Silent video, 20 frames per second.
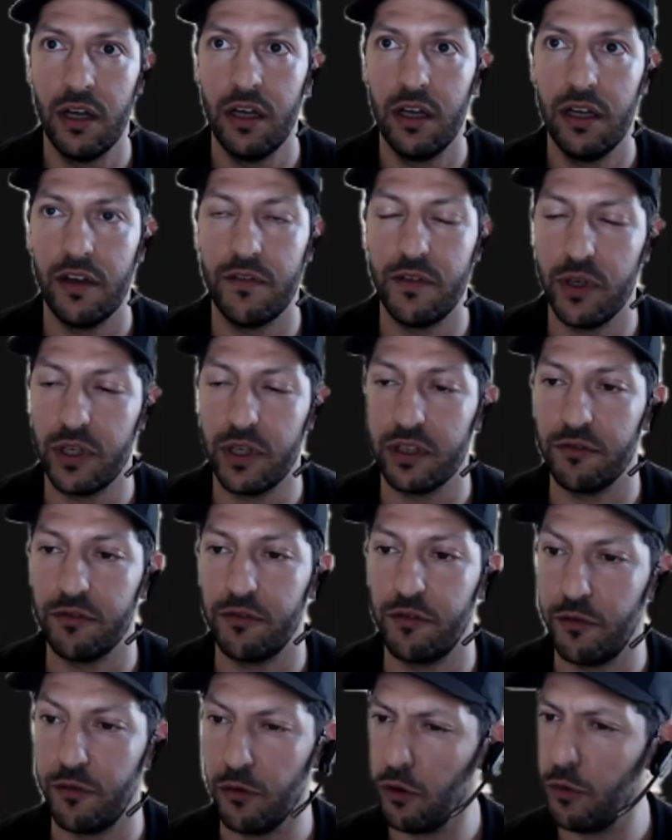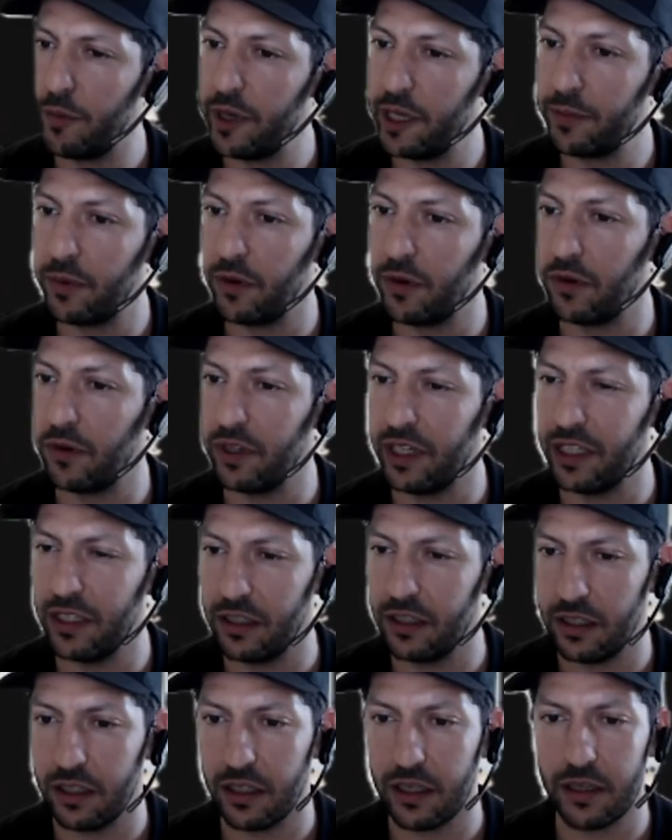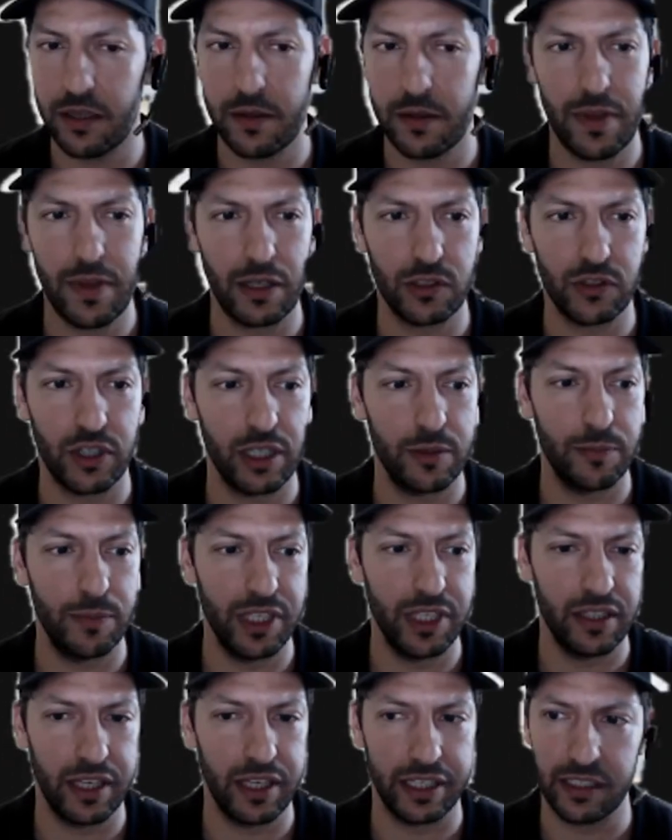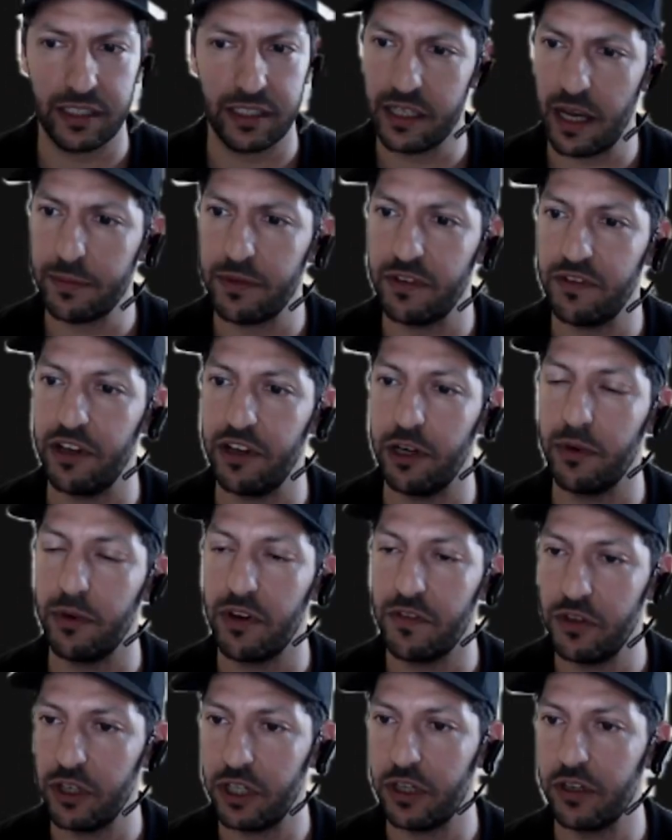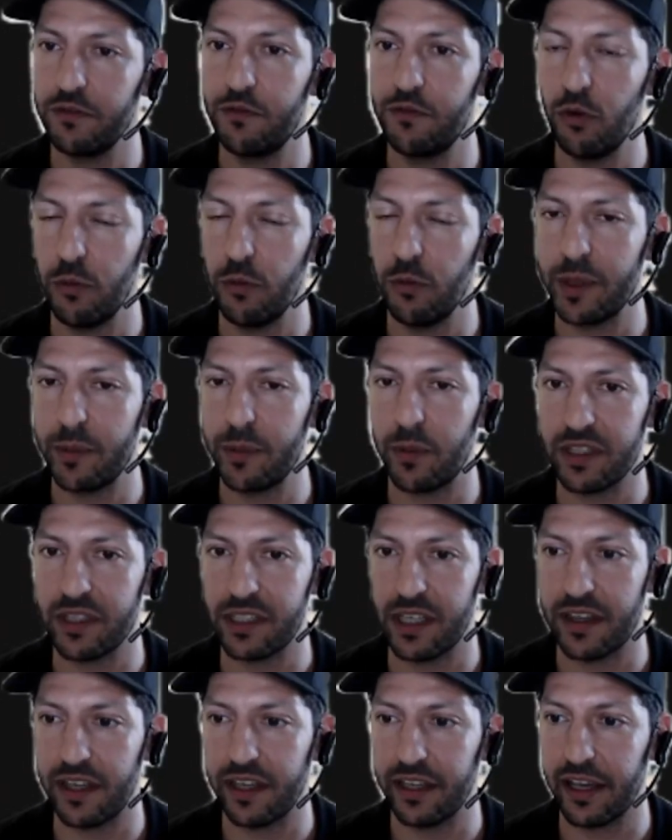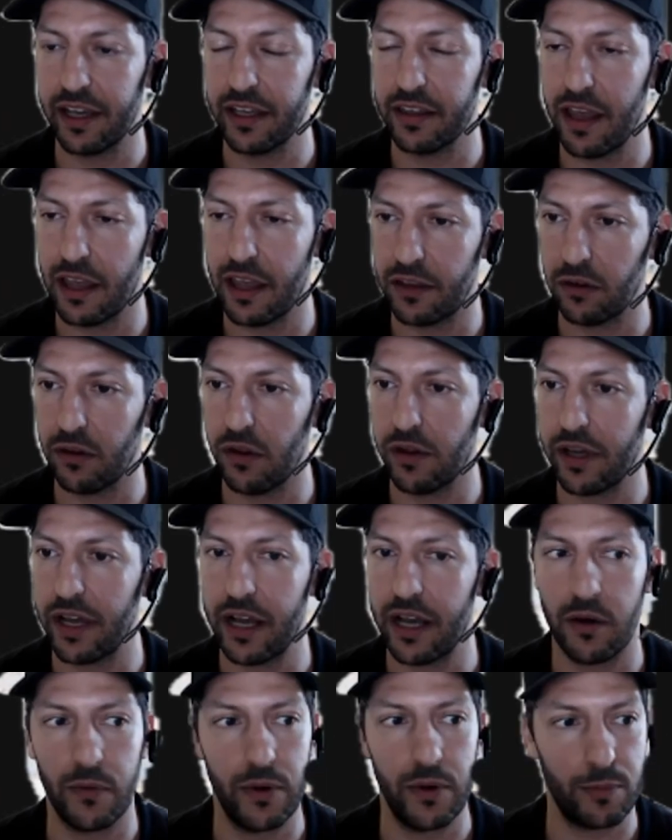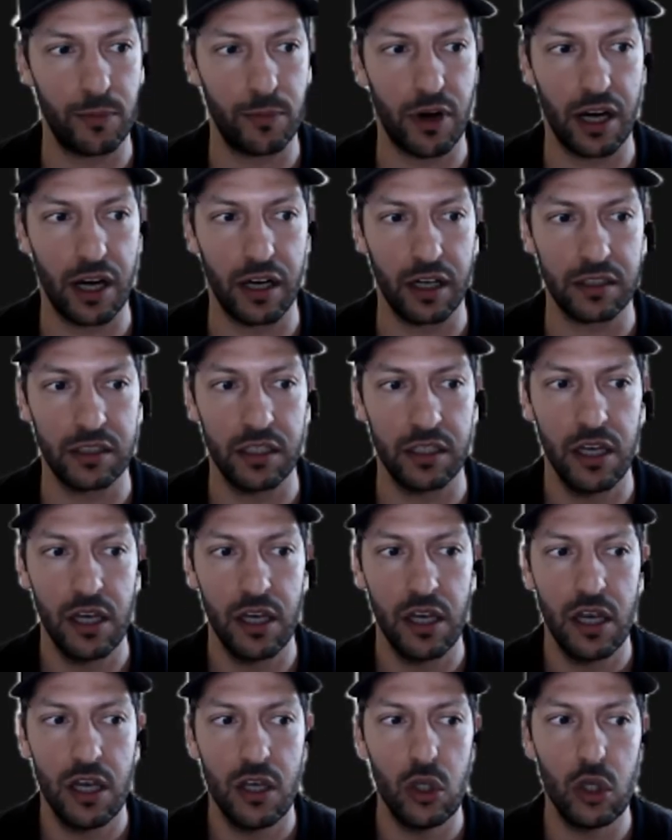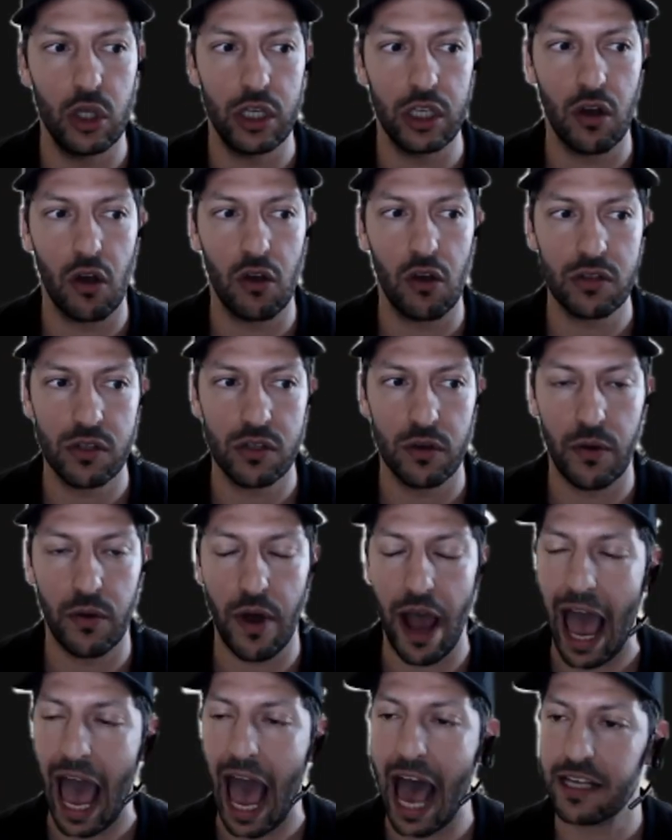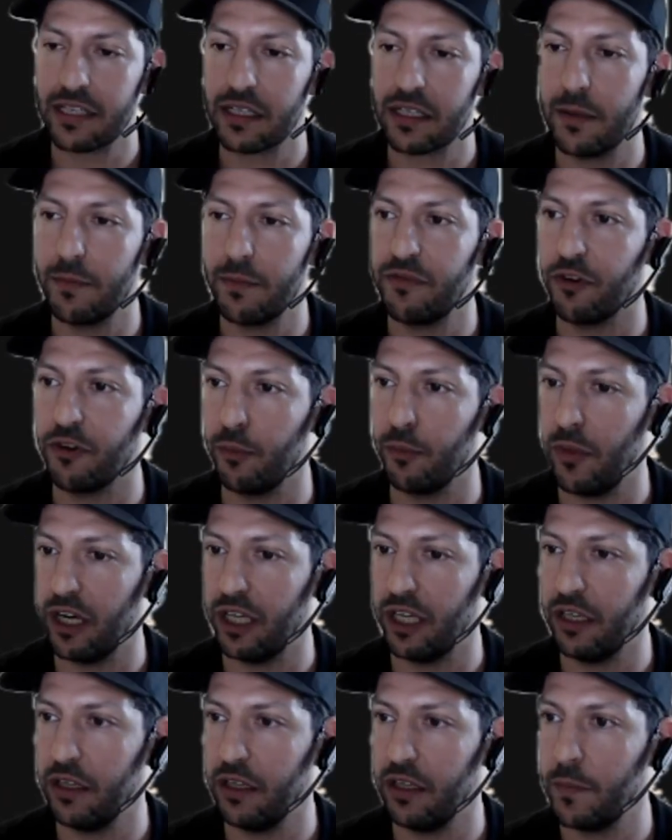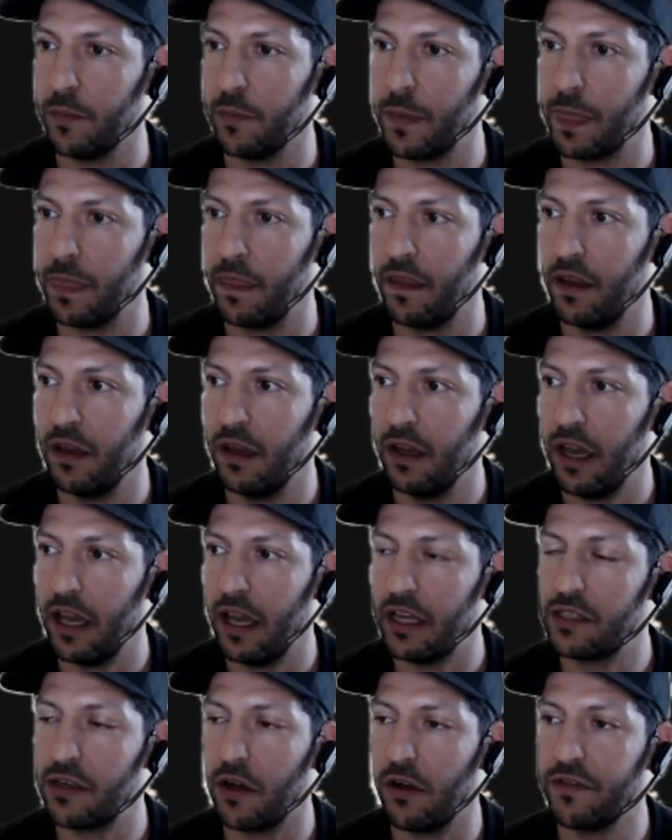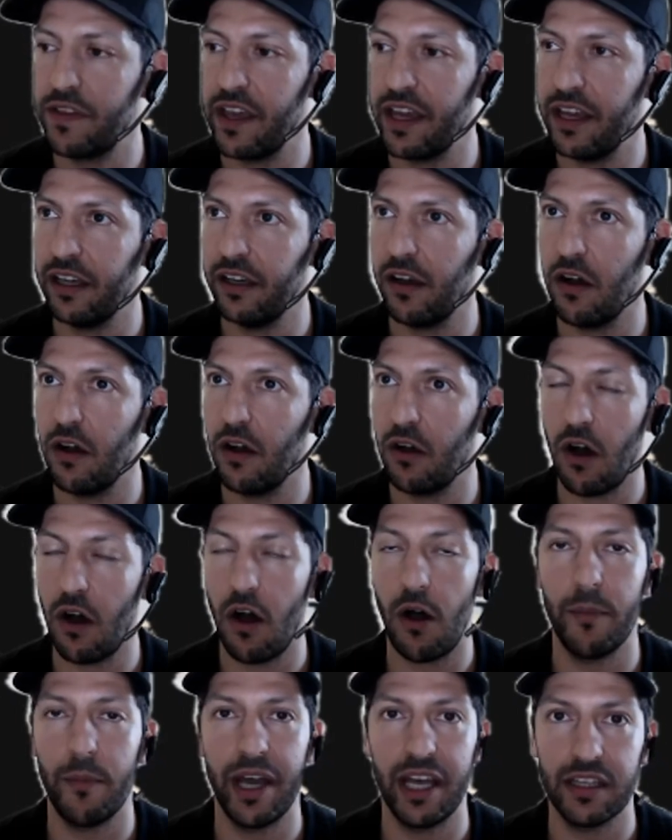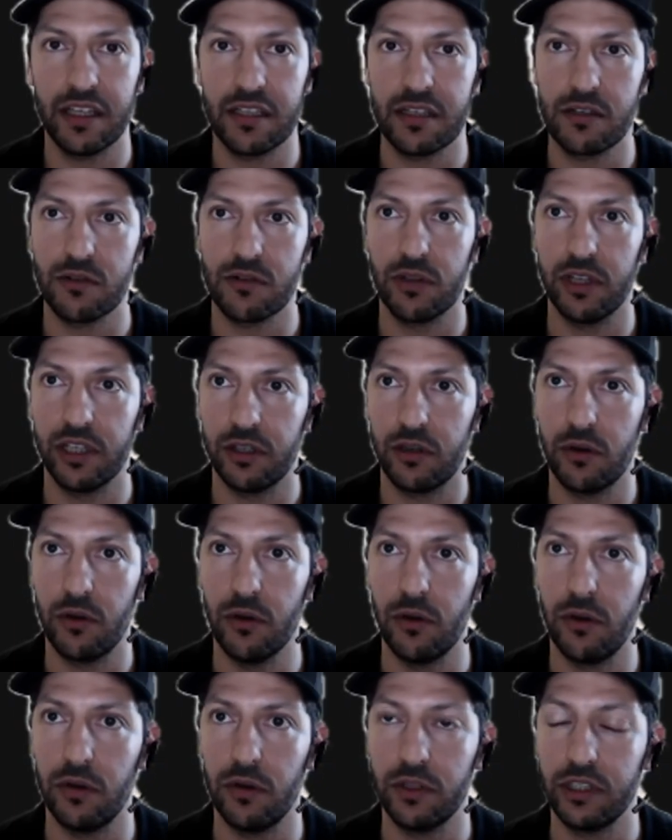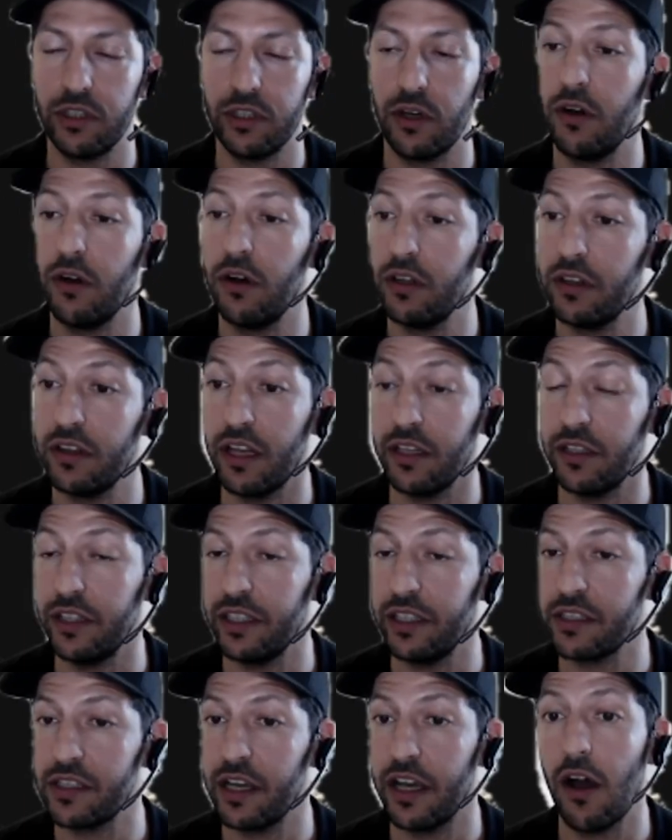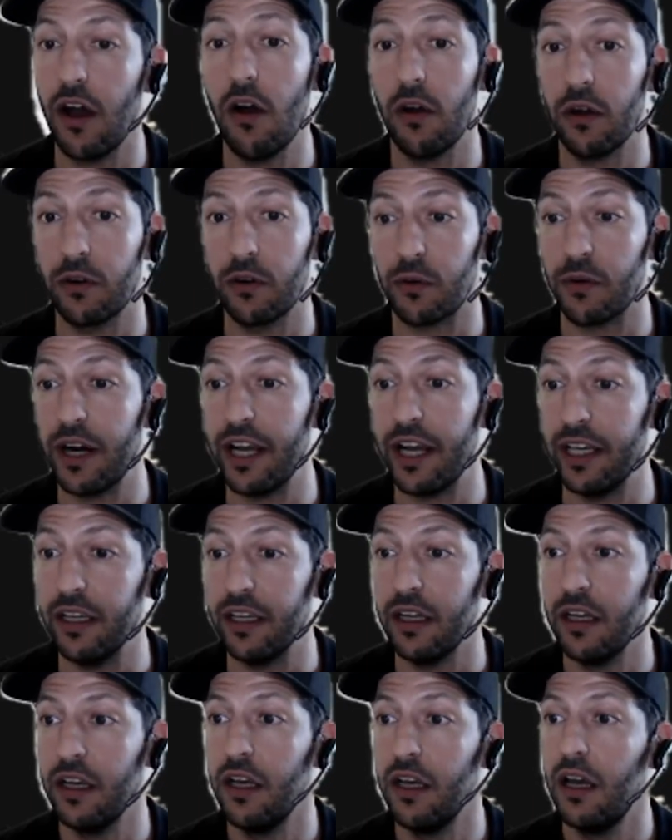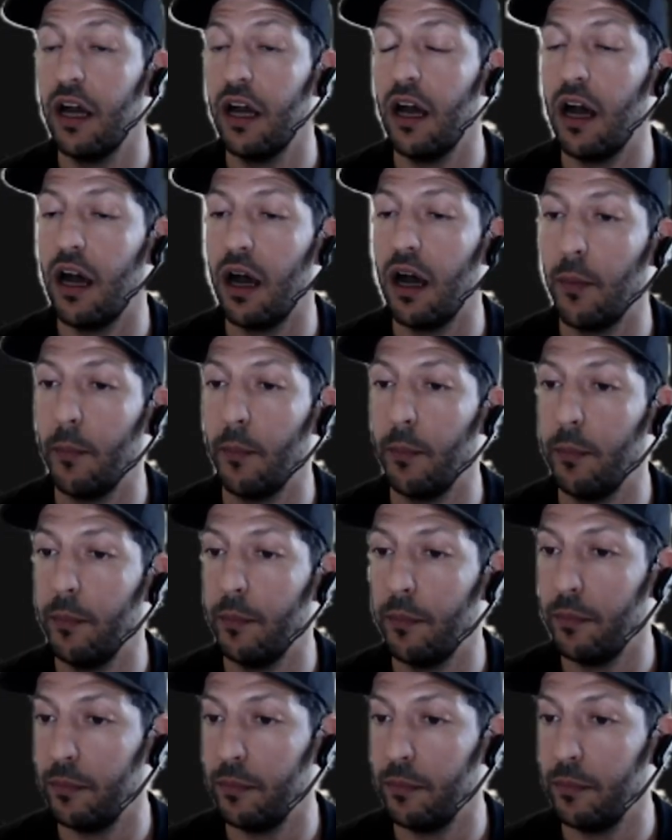if you can fool people, and I'm not trying to be like deceptive here, but if you can fool people into thinking that they're looking at a real product, you can also ask them for money. And so if they go, oh man, this is really cool, and you go, then you can say, oh great, um,